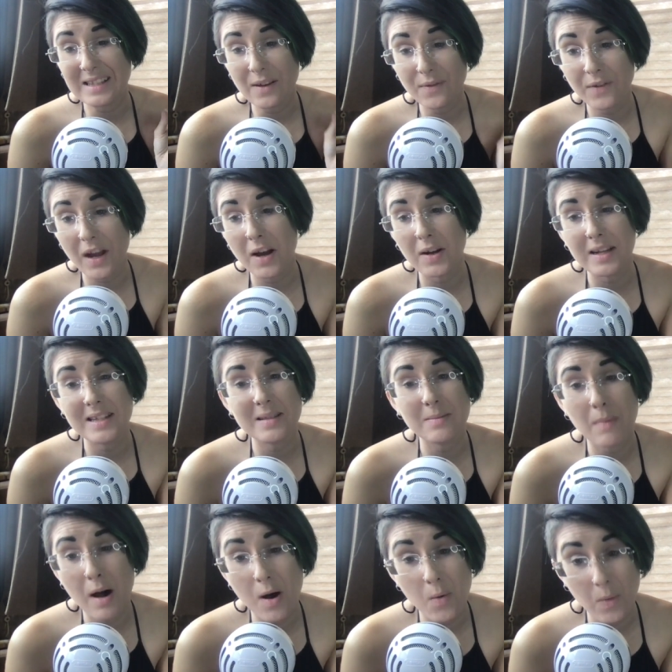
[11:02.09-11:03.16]
a very
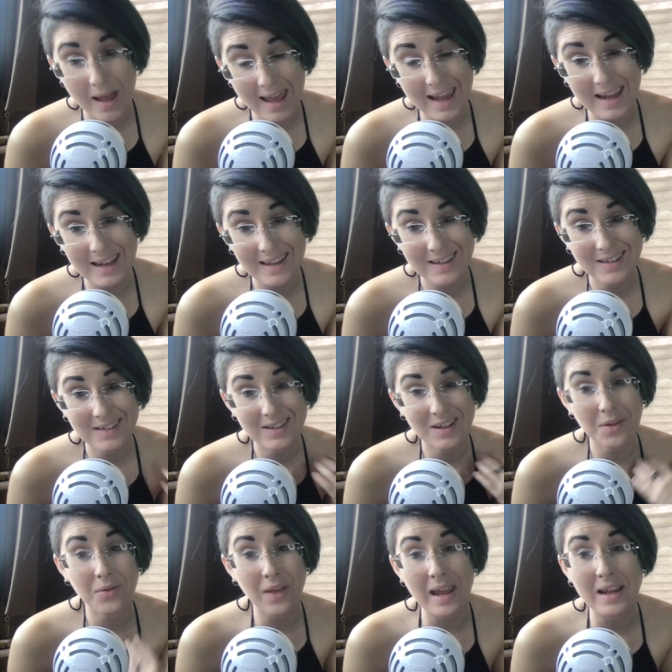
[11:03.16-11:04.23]
small way
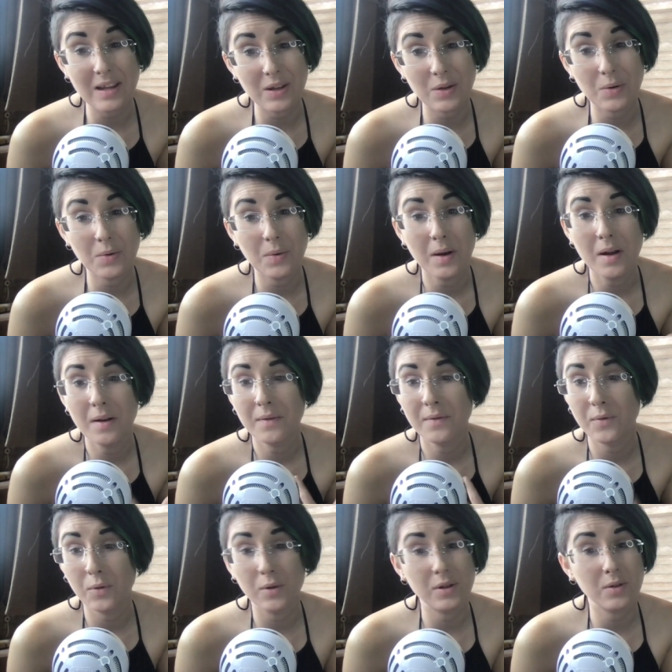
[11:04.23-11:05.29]
to thank you
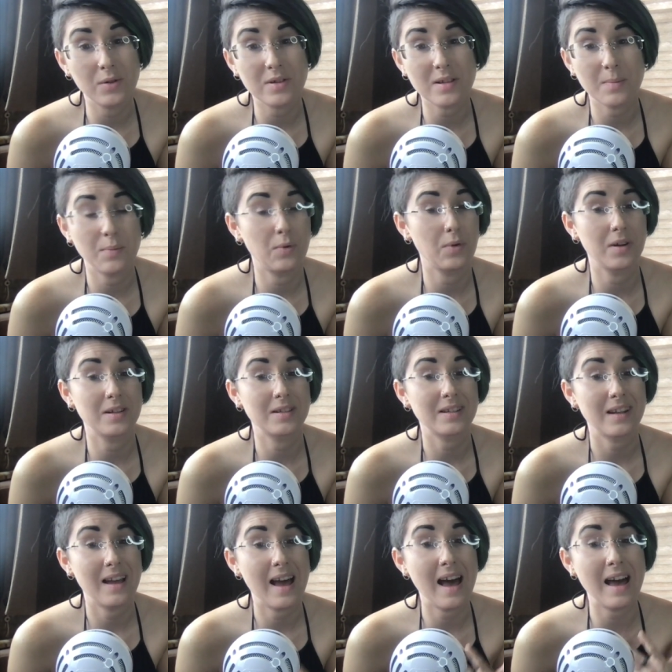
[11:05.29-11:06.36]
for your support.
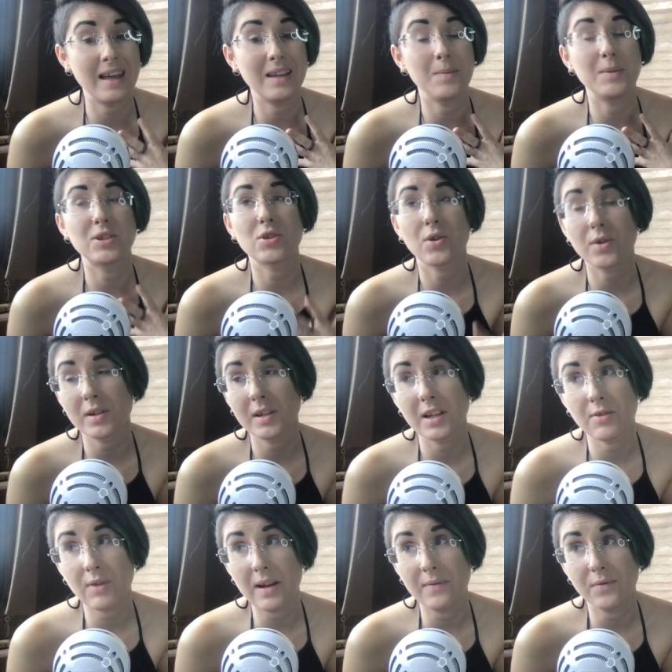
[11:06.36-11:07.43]
I am eternally
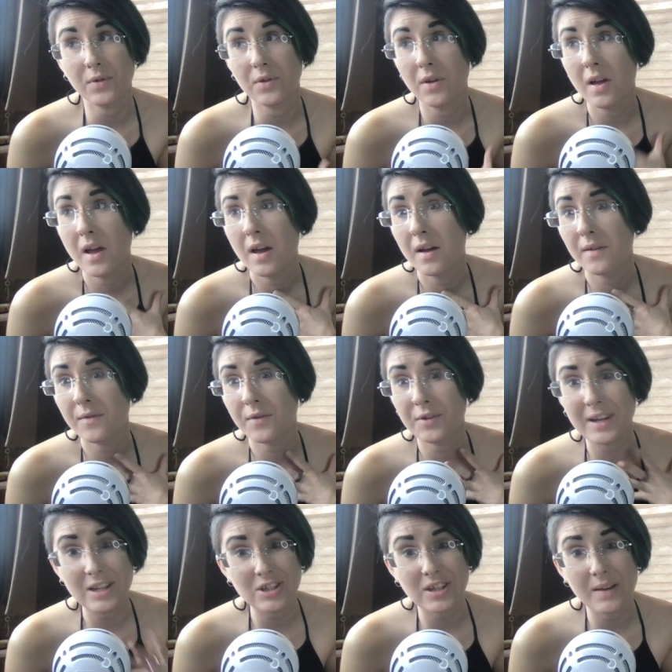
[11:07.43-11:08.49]
grateful for
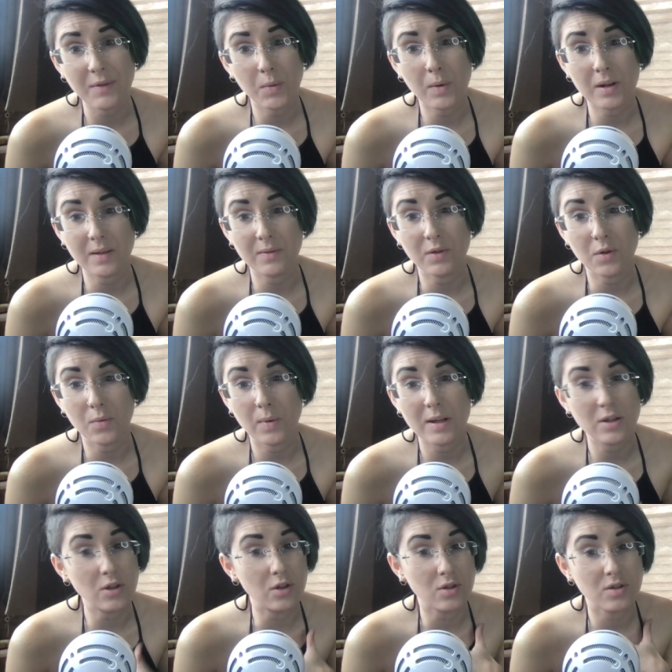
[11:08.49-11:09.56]
each and every one of you,
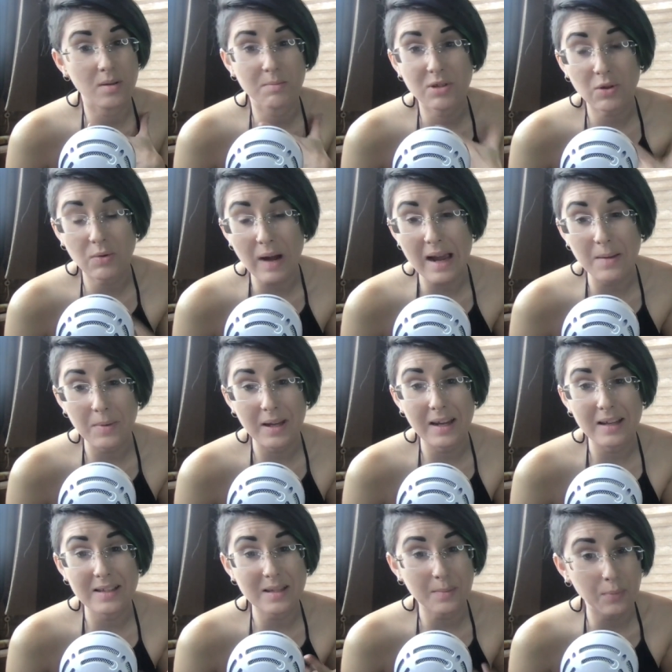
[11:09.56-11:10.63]
whether you're subscribing
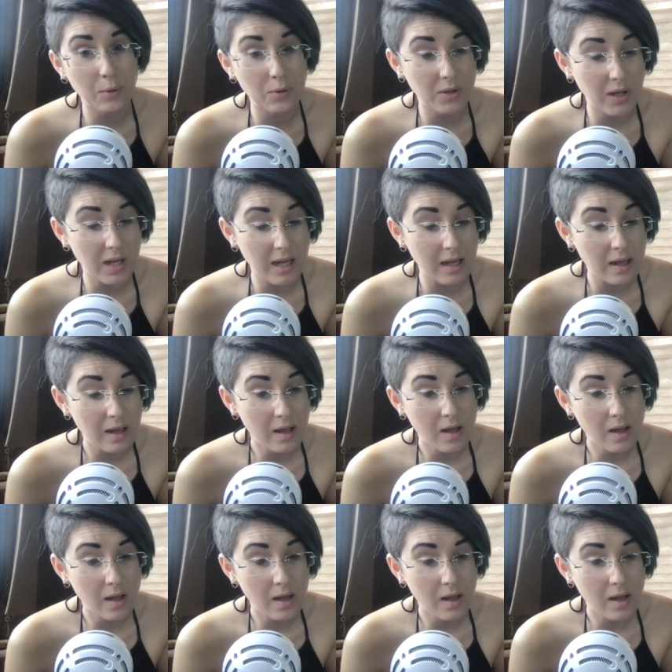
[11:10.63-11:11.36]
and supporting